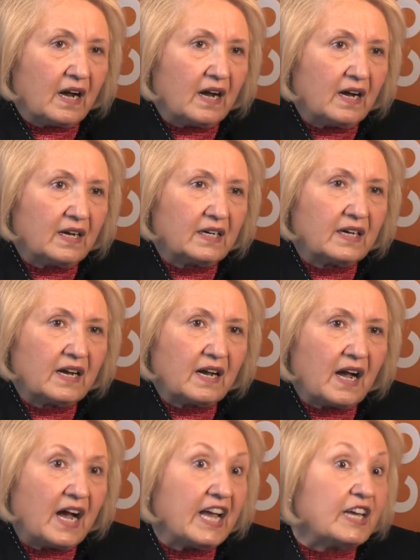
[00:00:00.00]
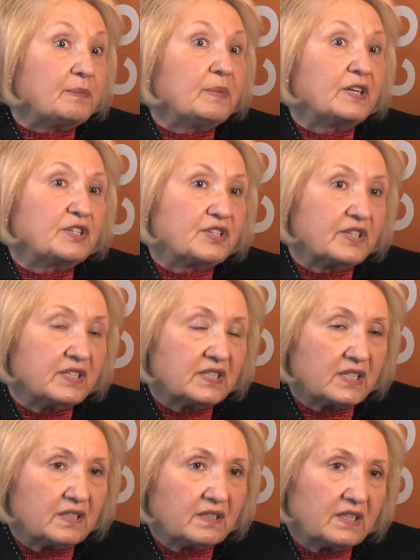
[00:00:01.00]
I had
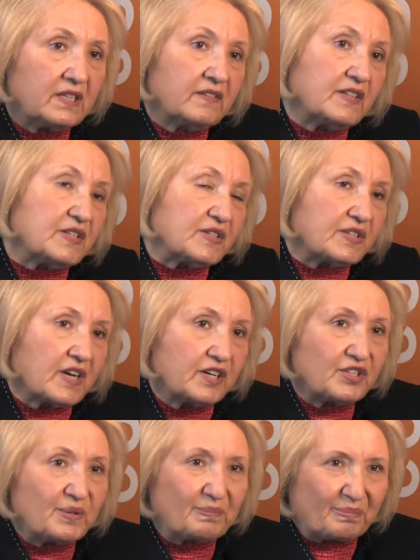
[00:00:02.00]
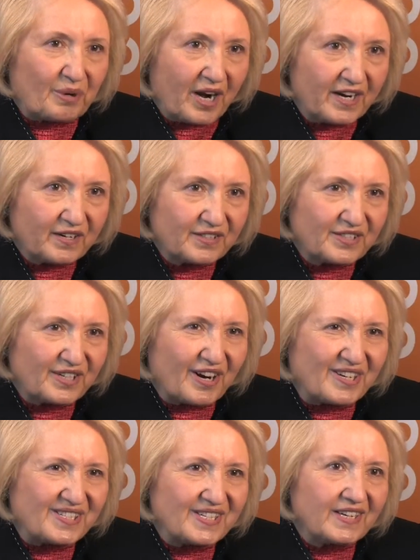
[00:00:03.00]
mentioned in the discussion prior to
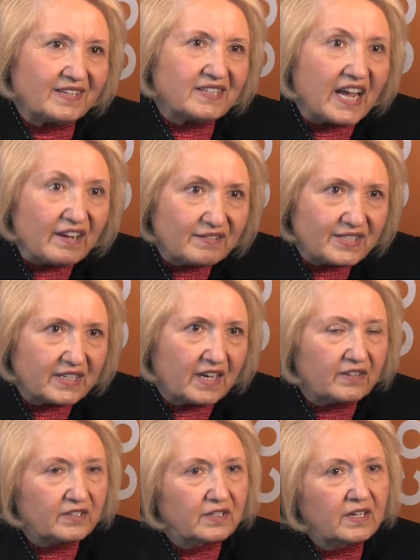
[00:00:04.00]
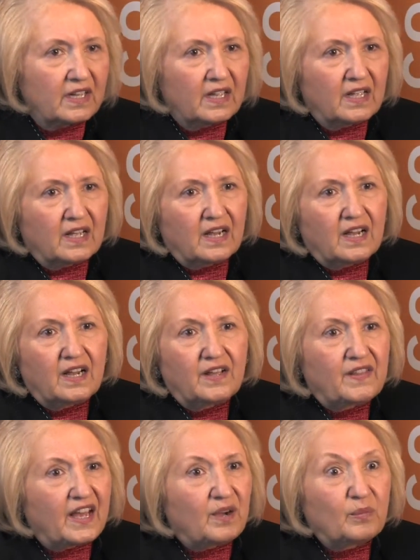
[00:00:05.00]
our sitting down together
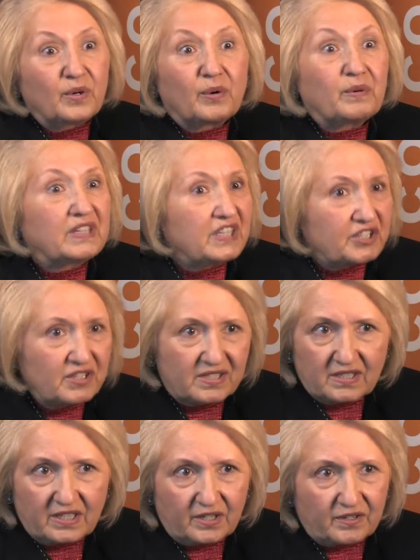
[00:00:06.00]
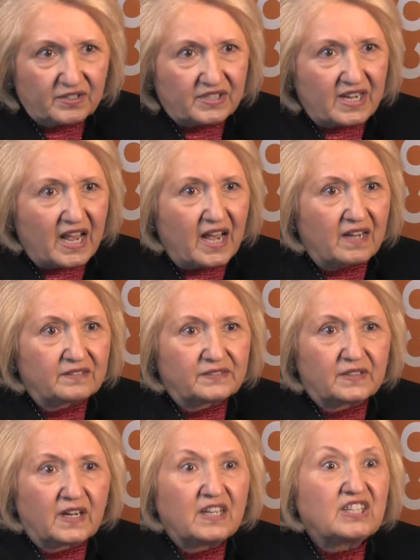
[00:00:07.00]
that where religious leaders
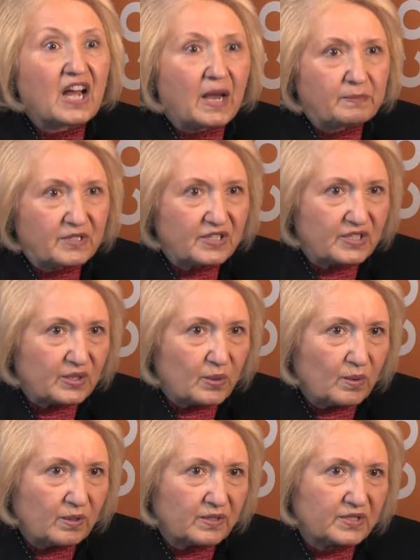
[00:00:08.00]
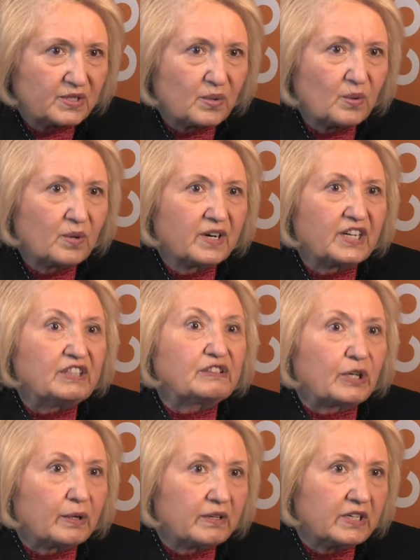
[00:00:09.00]
have adopted schools or
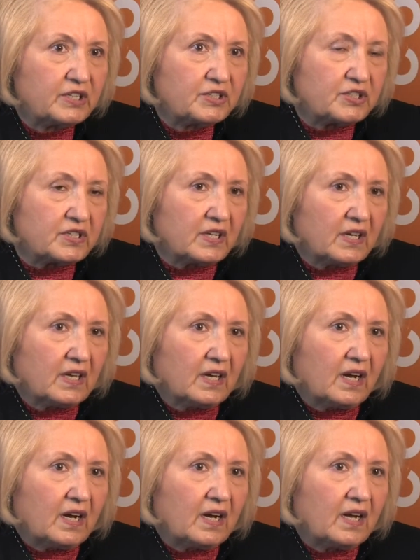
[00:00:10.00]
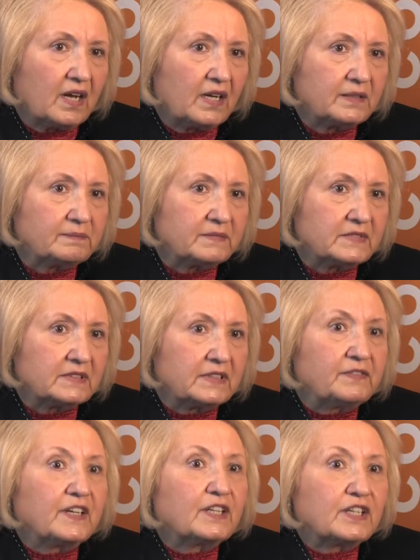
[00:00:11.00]
encouraged the
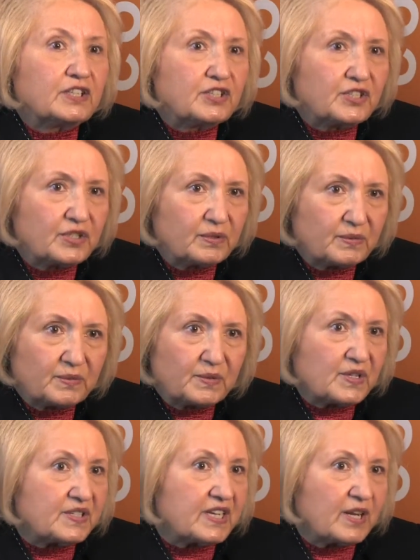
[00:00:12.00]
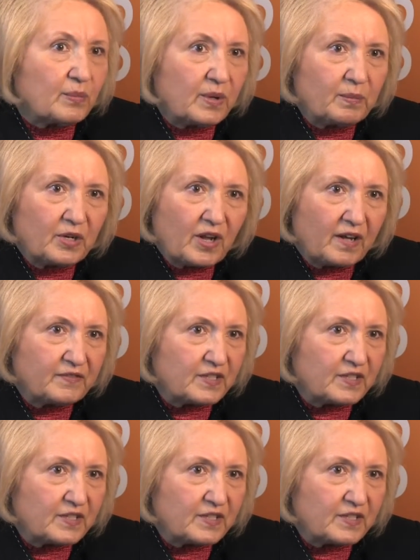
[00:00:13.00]
village to send women off